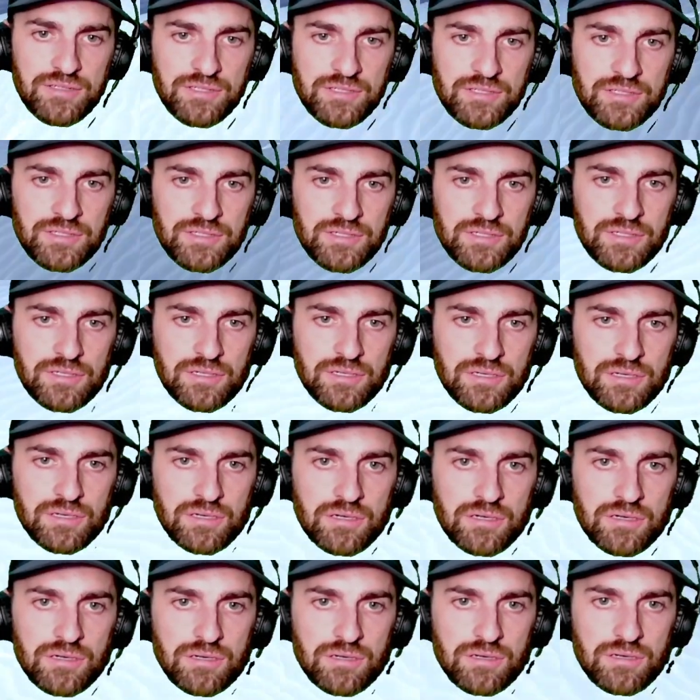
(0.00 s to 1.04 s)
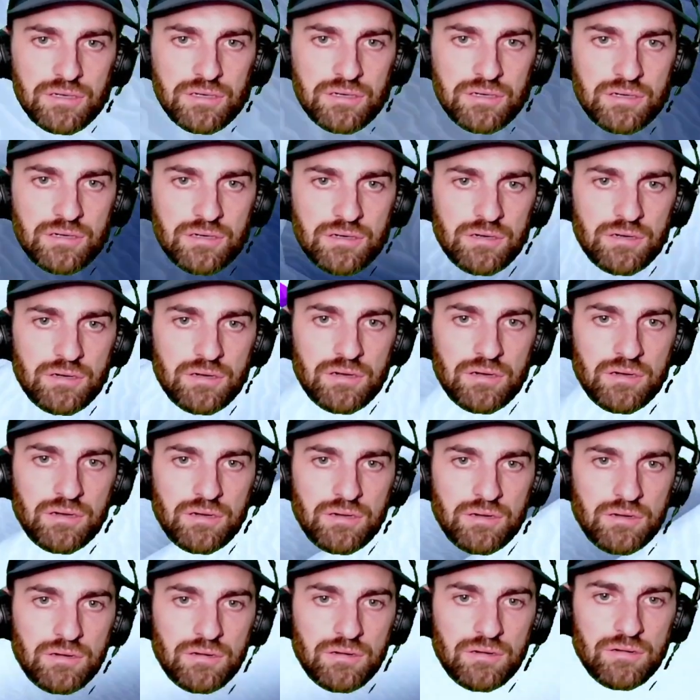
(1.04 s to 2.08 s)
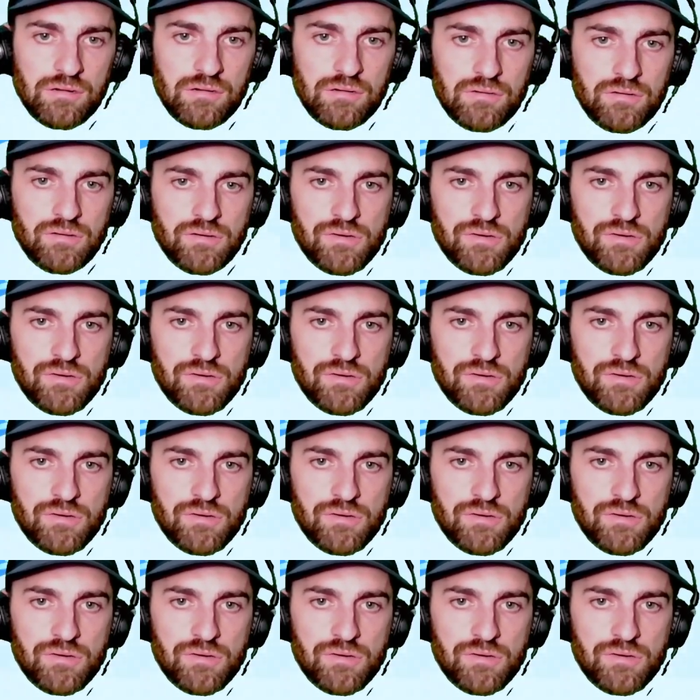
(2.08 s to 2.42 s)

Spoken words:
[no speech]